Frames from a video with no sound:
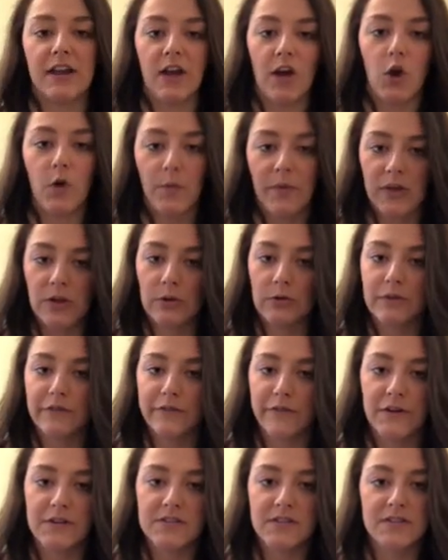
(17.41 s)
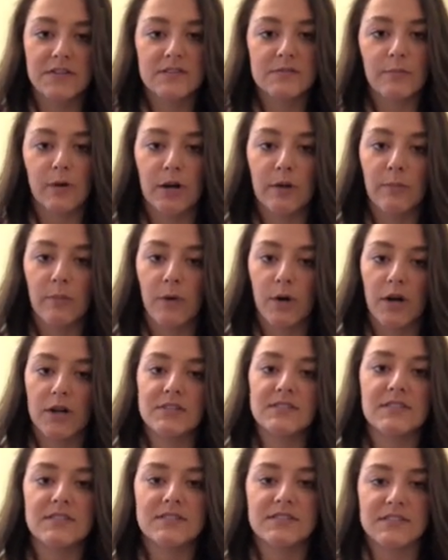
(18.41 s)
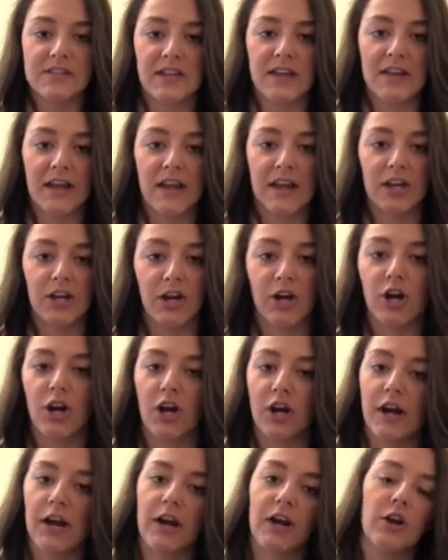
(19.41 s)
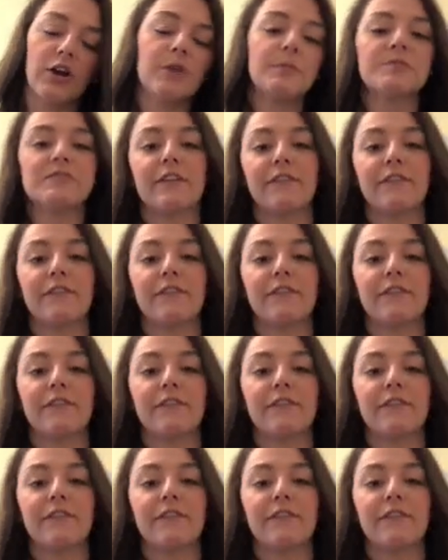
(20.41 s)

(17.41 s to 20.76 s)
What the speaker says: I hope that you referred to the smart board to sit in your correct groups.